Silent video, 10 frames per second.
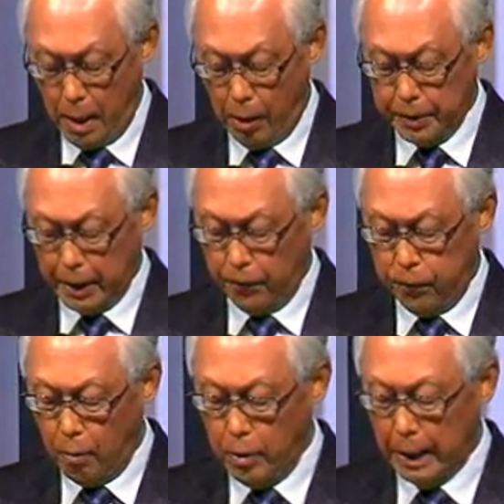Outside the
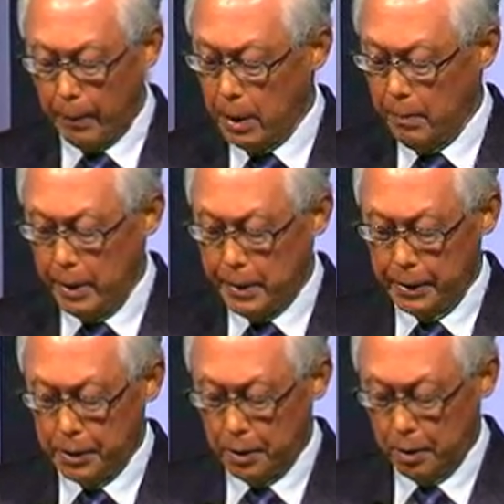formal cabinet
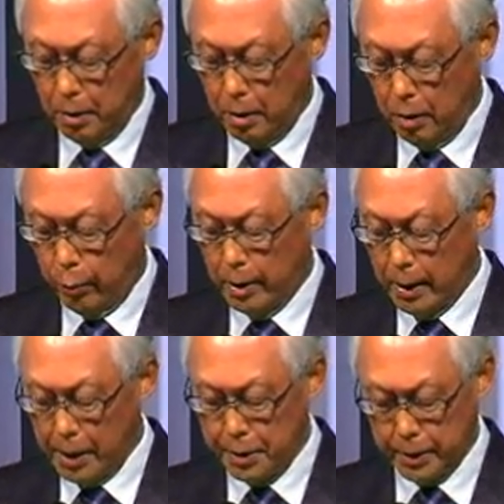meetings, we
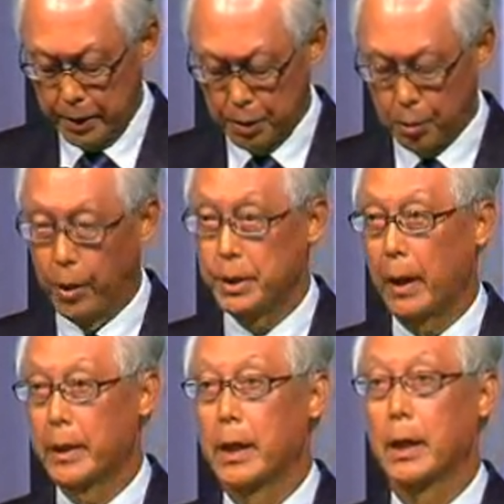lunched and saw each
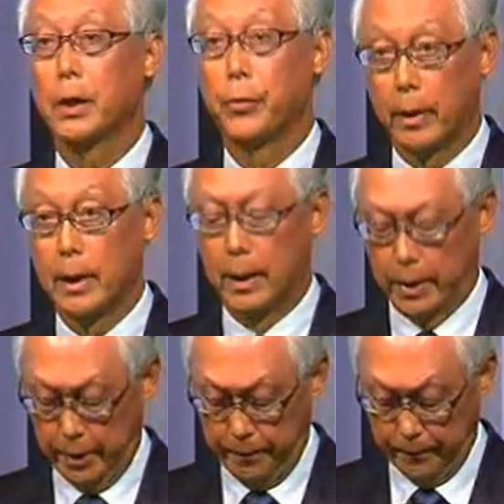other
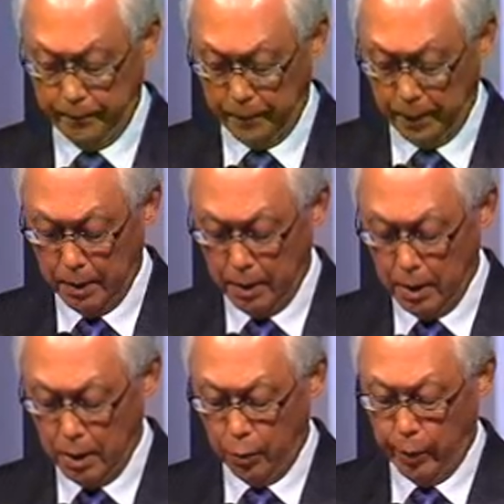regularly.
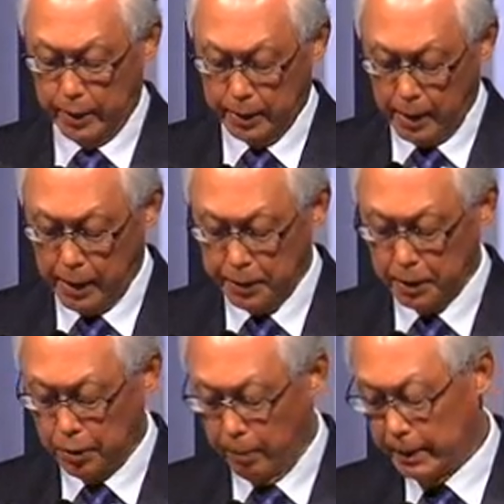We
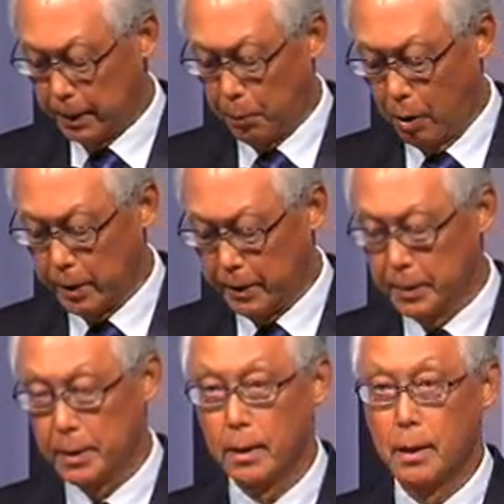discussed domestic
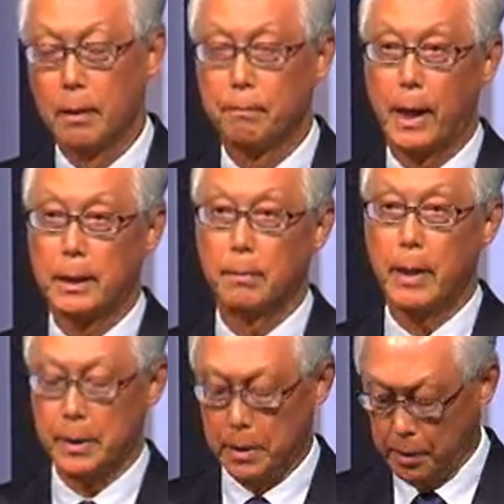politics, party
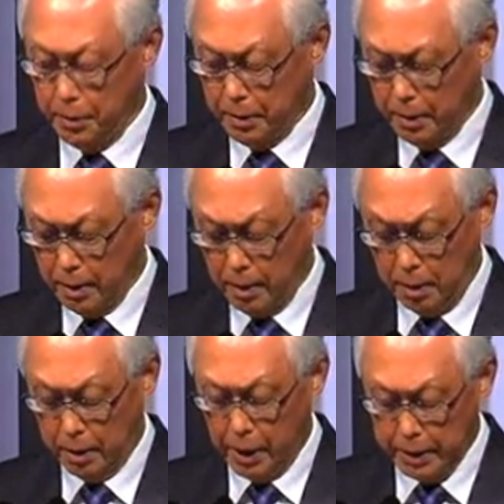matters,
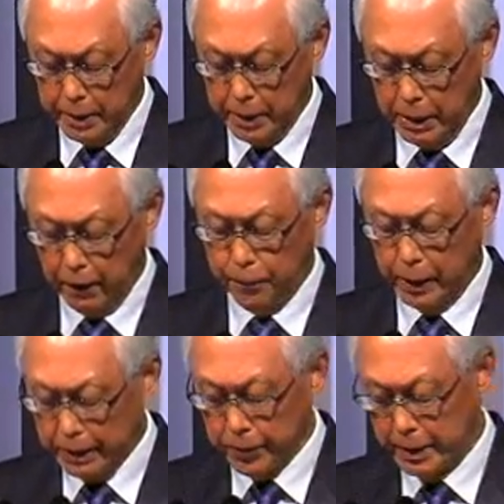the urgency of
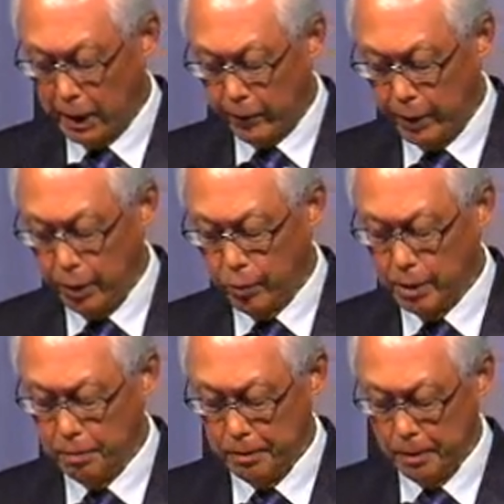political
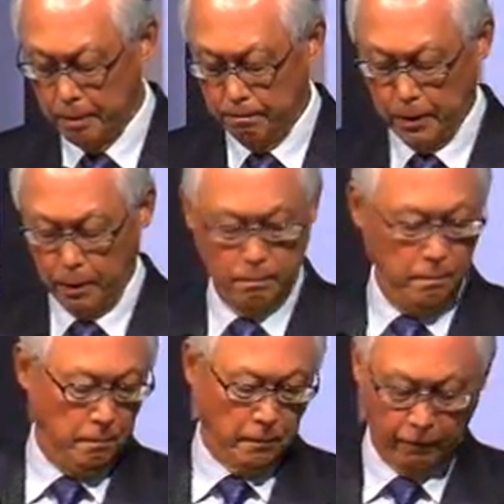self-renewal,
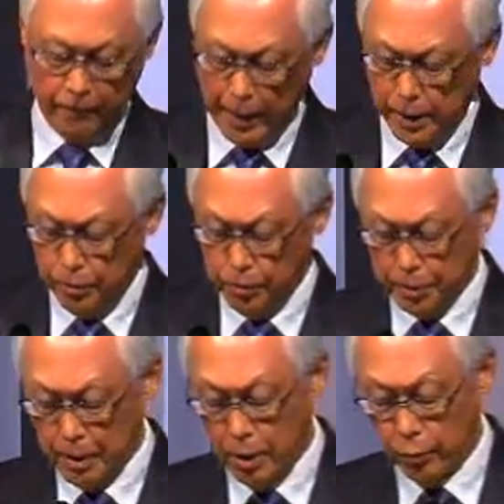
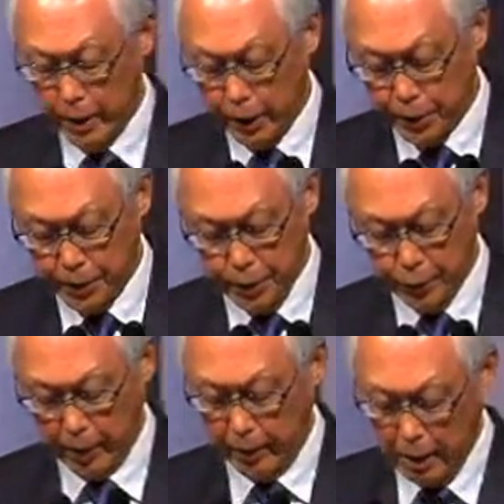values, relations
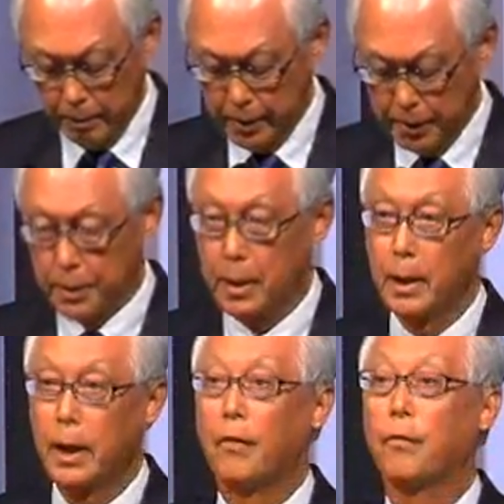with our neighbors,
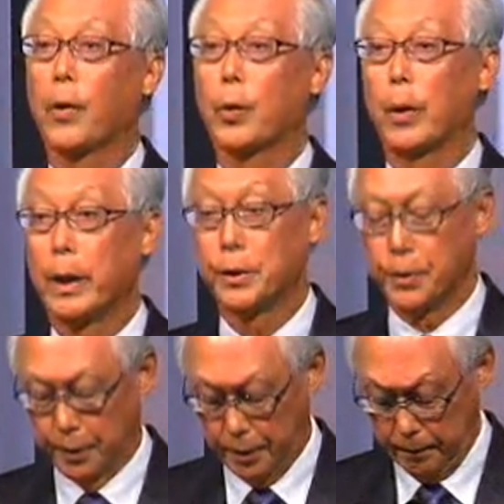and foreign
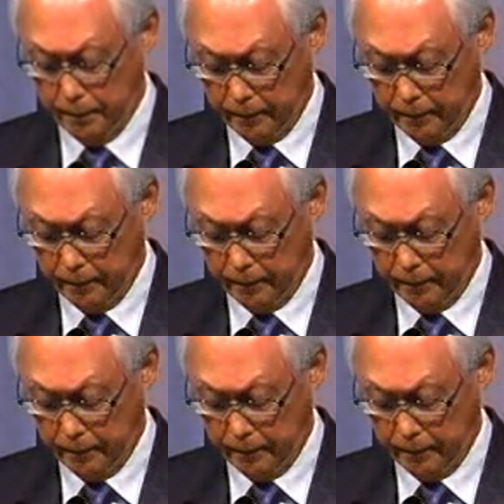relations.